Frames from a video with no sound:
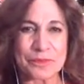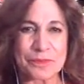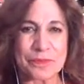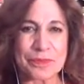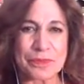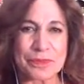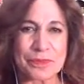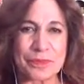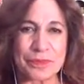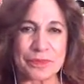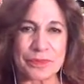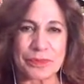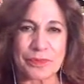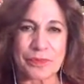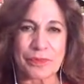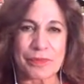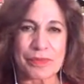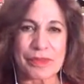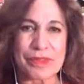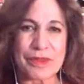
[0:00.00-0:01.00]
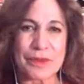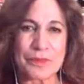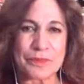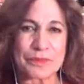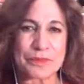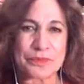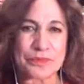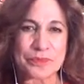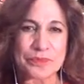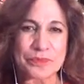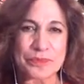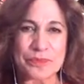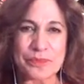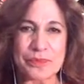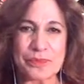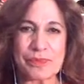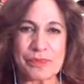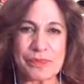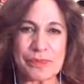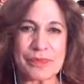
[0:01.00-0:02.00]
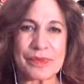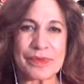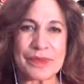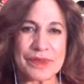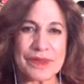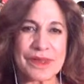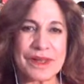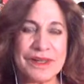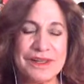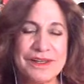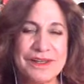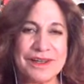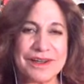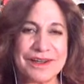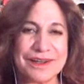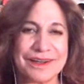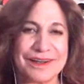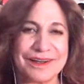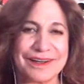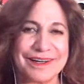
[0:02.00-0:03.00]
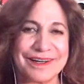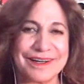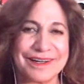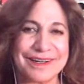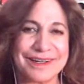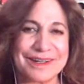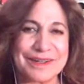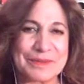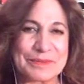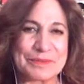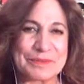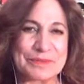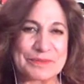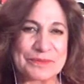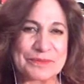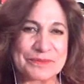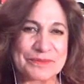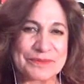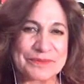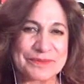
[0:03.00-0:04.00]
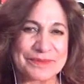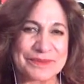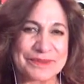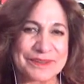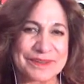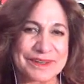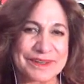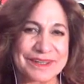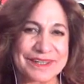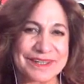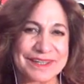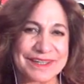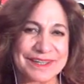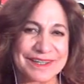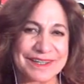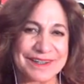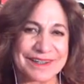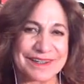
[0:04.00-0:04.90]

The person shown says nothing.